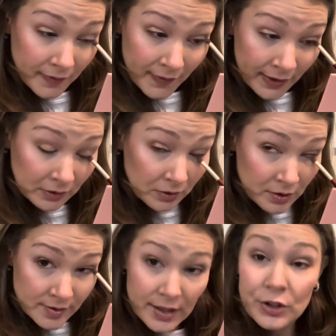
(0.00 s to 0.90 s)
that
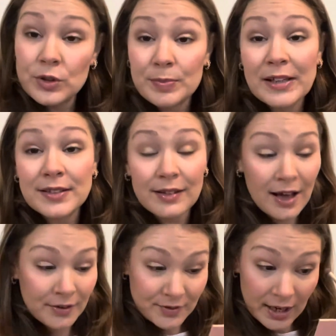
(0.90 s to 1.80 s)
looks like you spent a
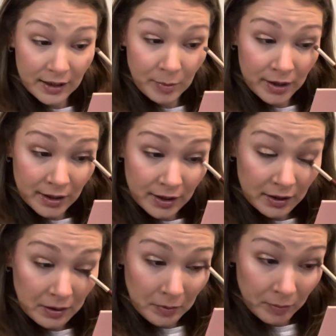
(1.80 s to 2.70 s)
lot of time on it,
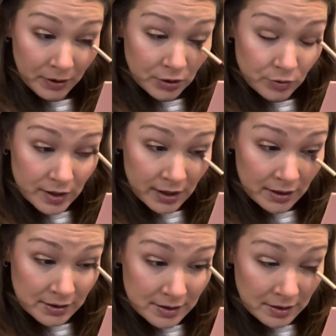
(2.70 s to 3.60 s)
but you
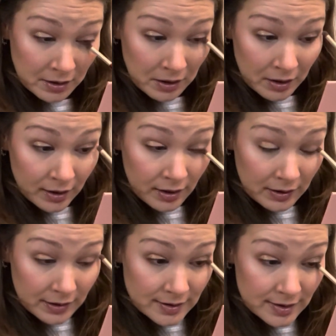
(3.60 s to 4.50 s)
didn't,
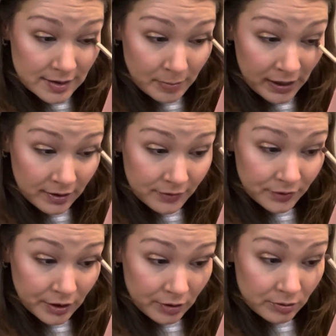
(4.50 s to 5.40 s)
this is the palette for
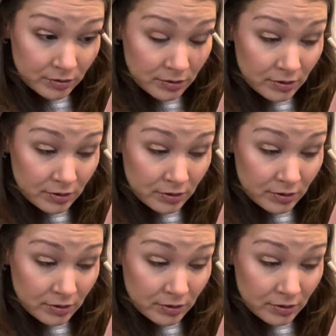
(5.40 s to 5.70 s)
you.